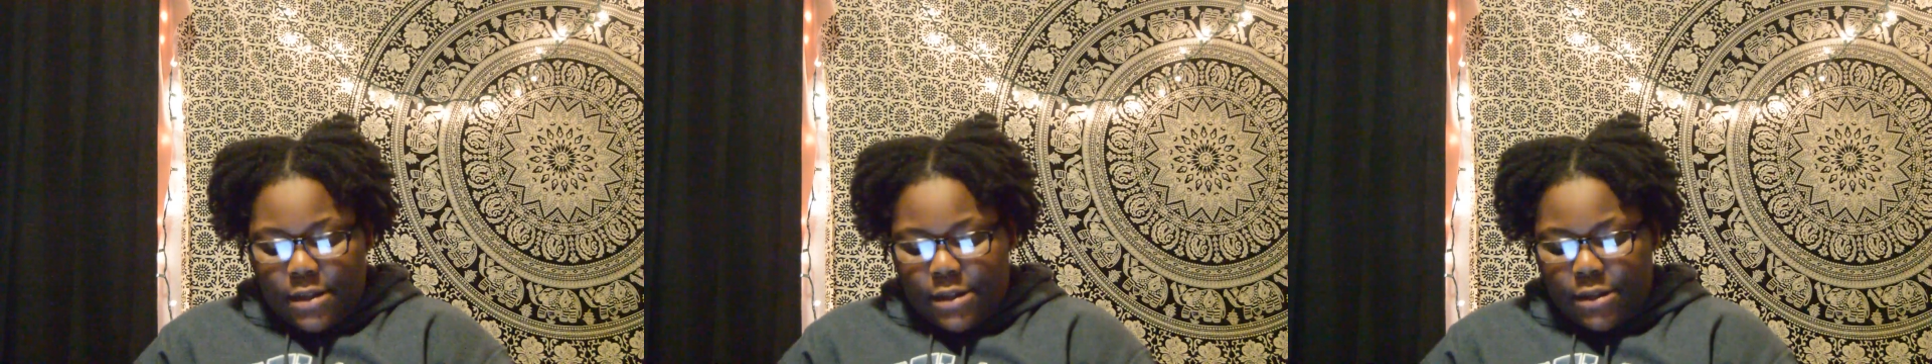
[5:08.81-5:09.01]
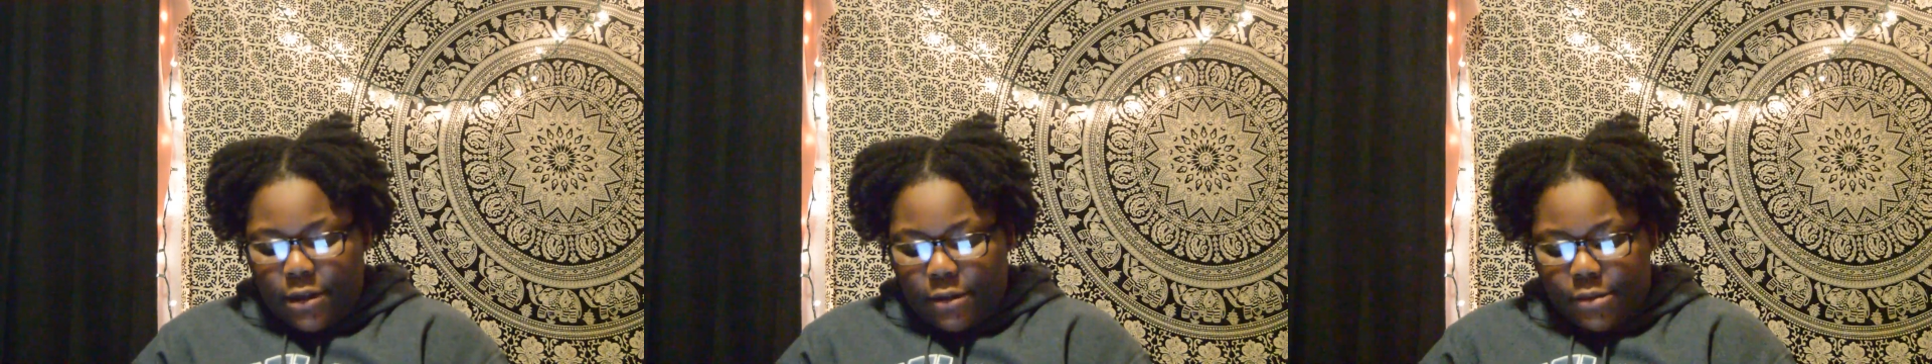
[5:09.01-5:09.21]

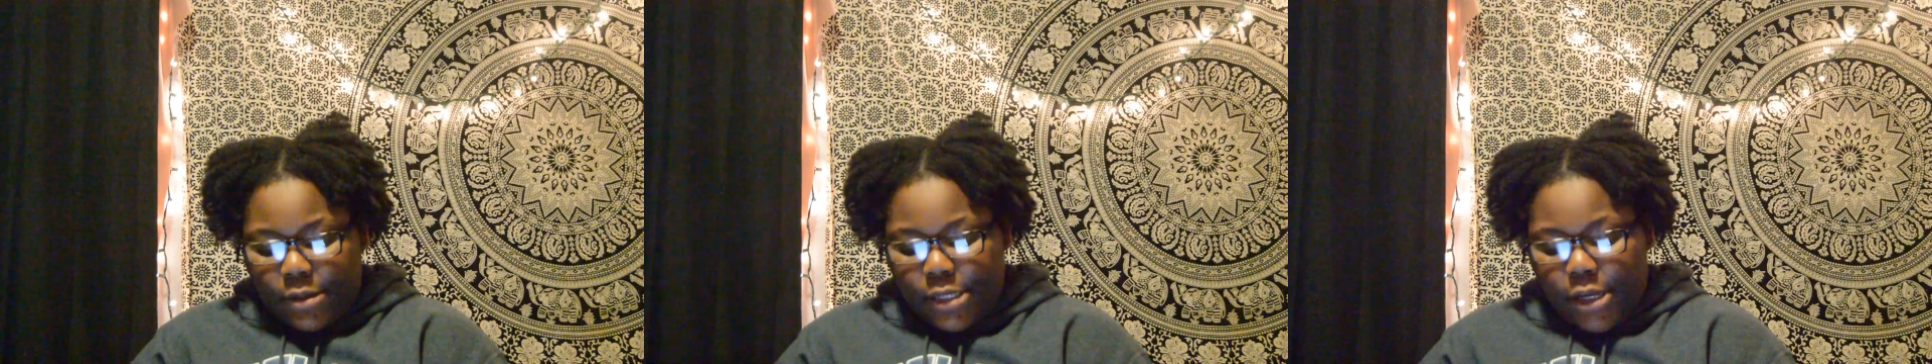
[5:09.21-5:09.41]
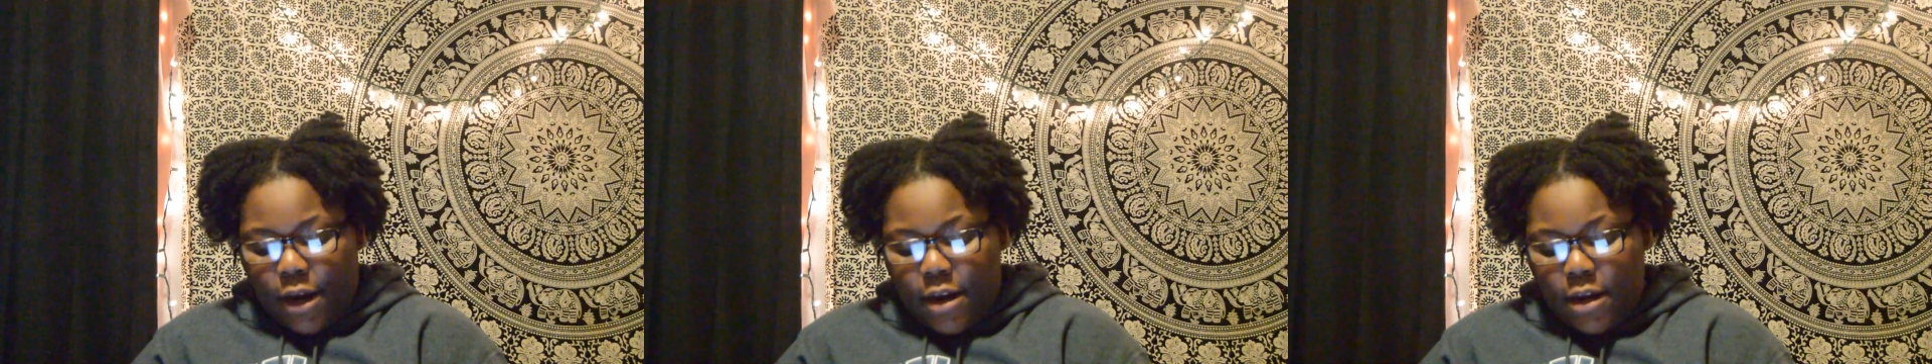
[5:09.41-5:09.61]
So,
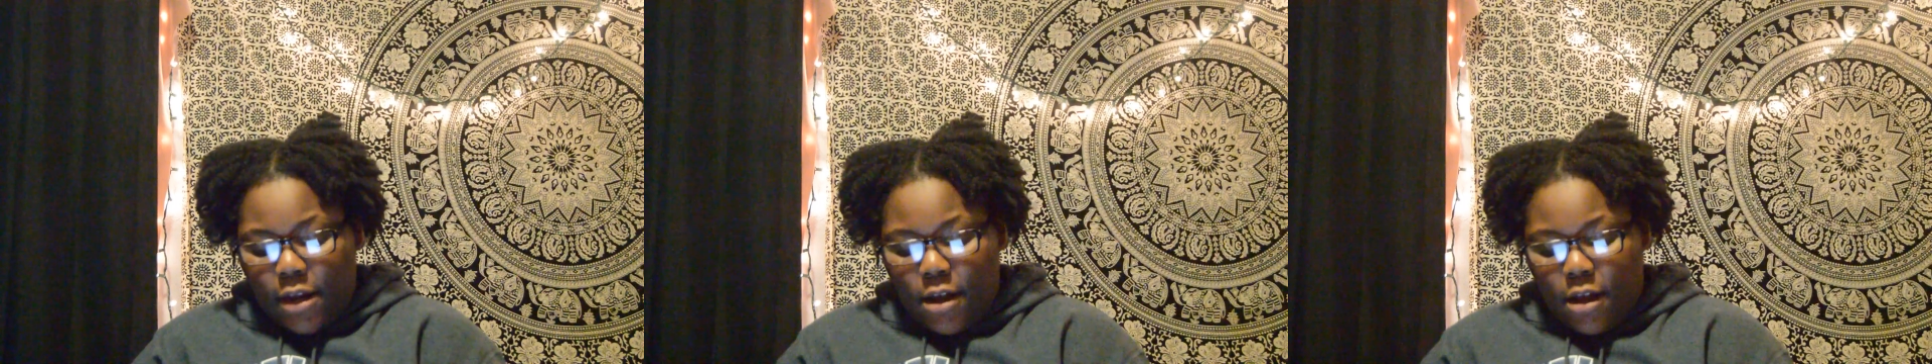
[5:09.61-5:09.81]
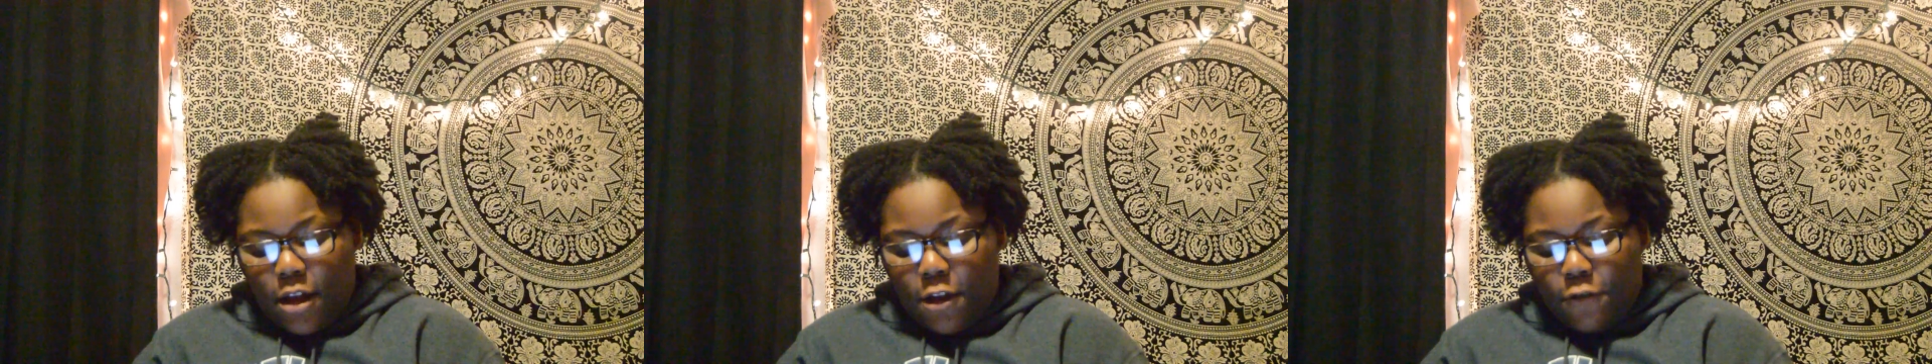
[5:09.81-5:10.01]

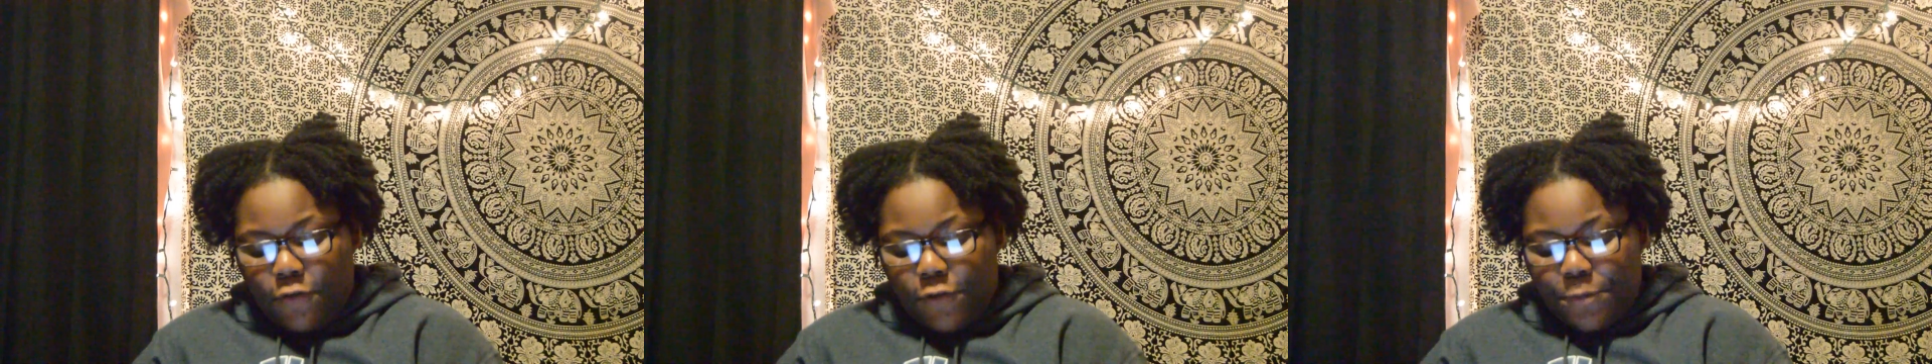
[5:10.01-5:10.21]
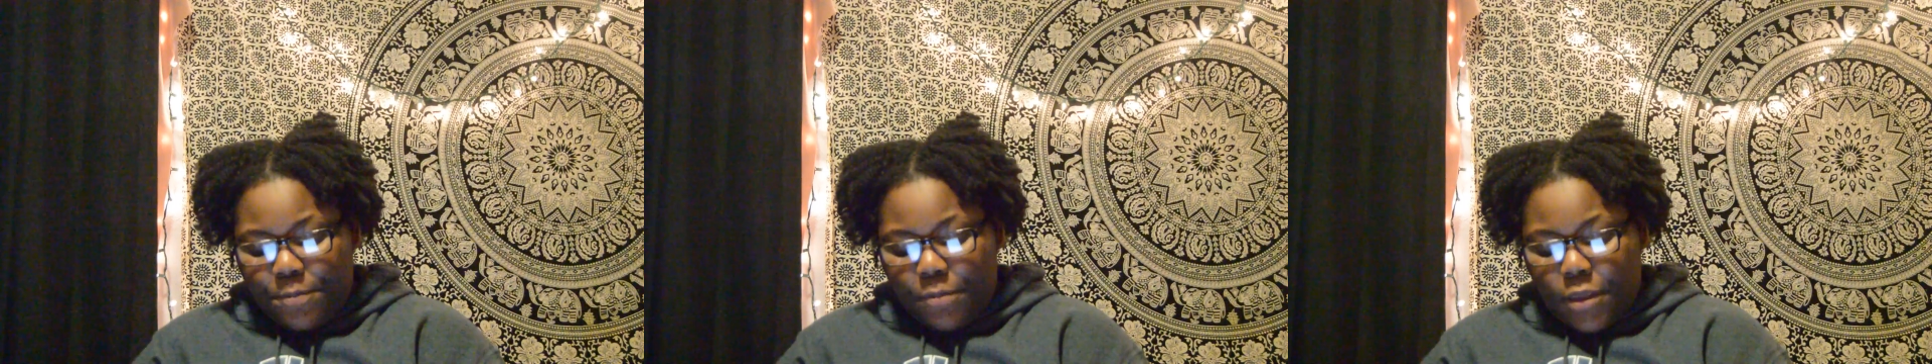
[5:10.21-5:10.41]
starting
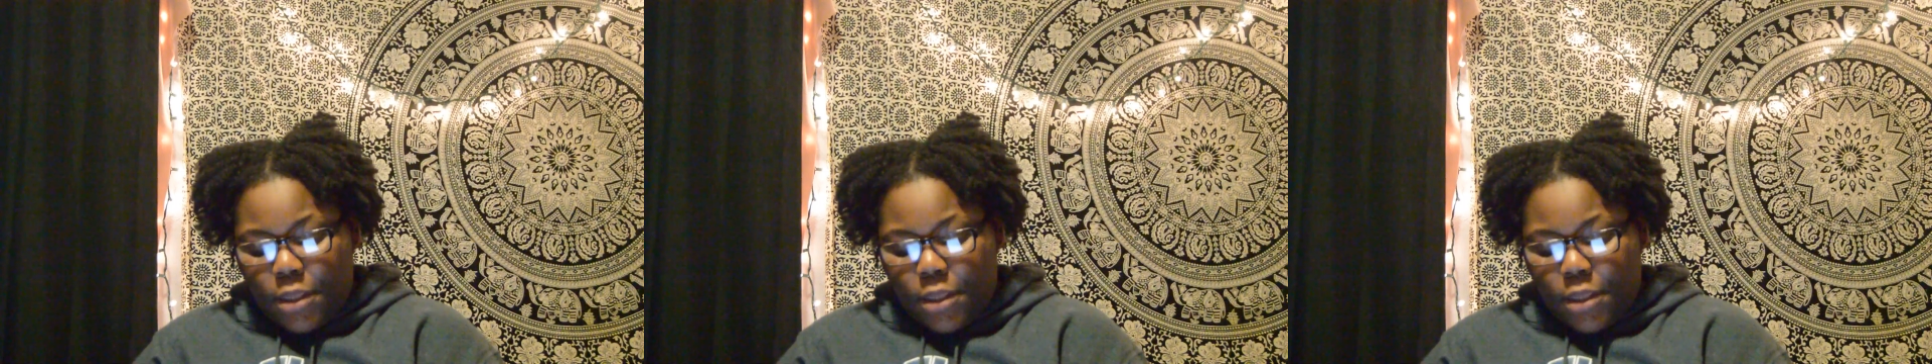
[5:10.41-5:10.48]
off,